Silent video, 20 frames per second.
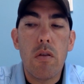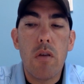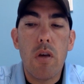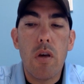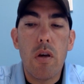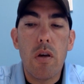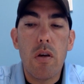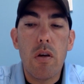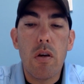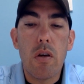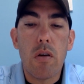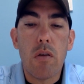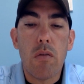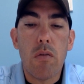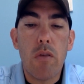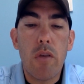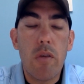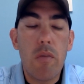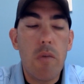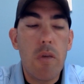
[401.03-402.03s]
the
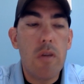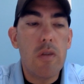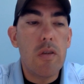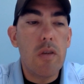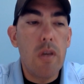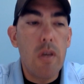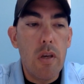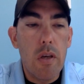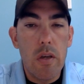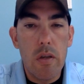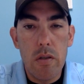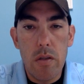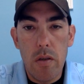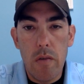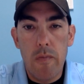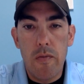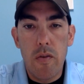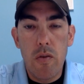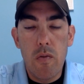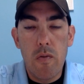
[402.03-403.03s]
agreement
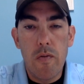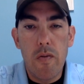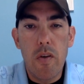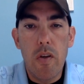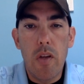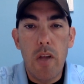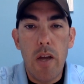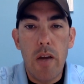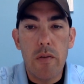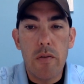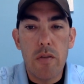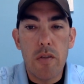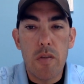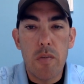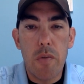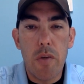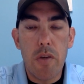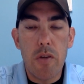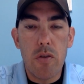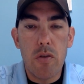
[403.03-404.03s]
is if you fill out
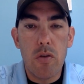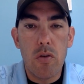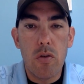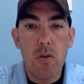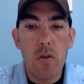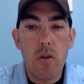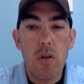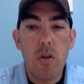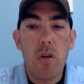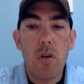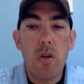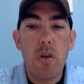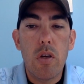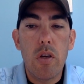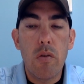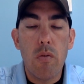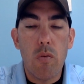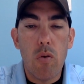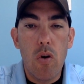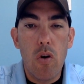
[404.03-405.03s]
the special
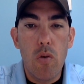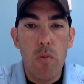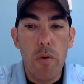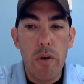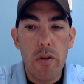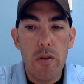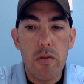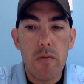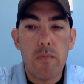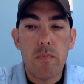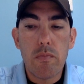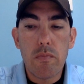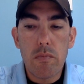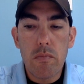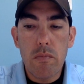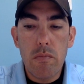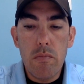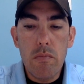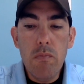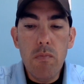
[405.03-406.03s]
enrollment,
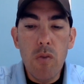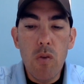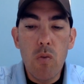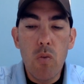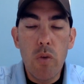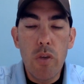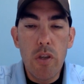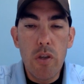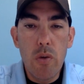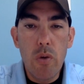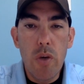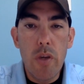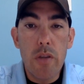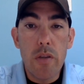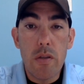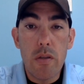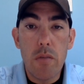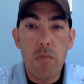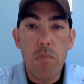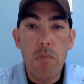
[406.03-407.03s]
when you
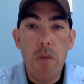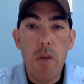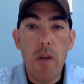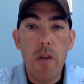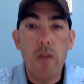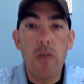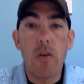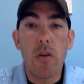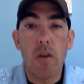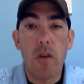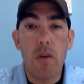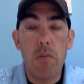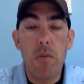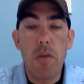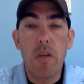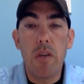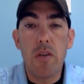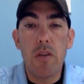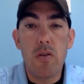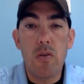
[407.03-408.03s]
hit submit, you're
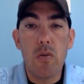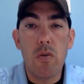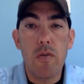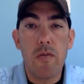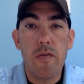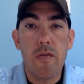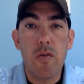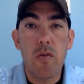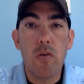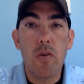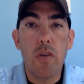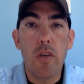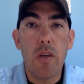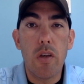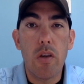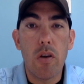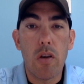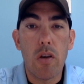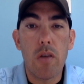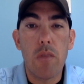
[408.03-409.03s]
committing to a full
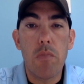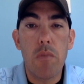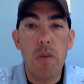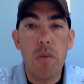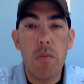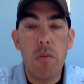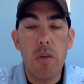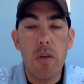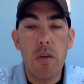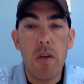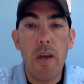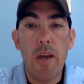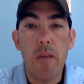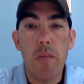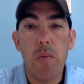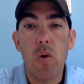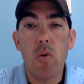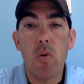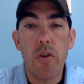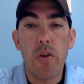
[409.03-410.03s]
year commitment
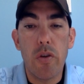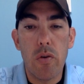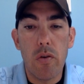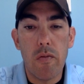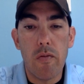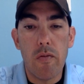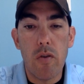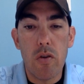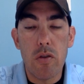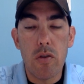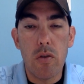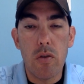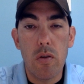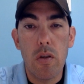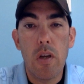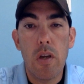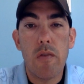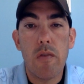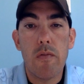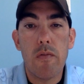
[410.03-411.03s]
at Boulder
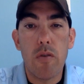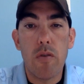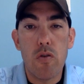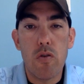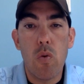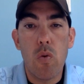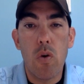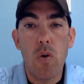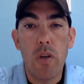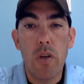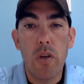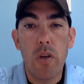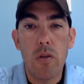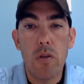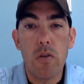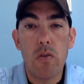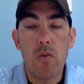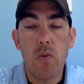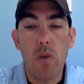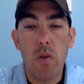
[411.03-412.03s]
Universal for the
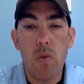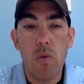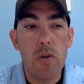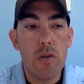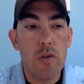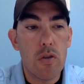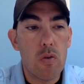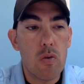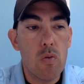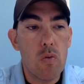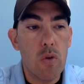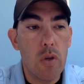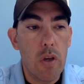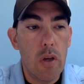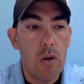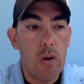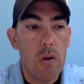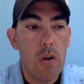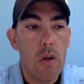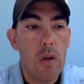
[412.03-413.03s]
2021
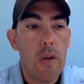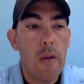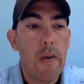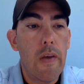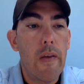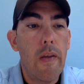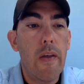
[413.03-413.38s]
school year.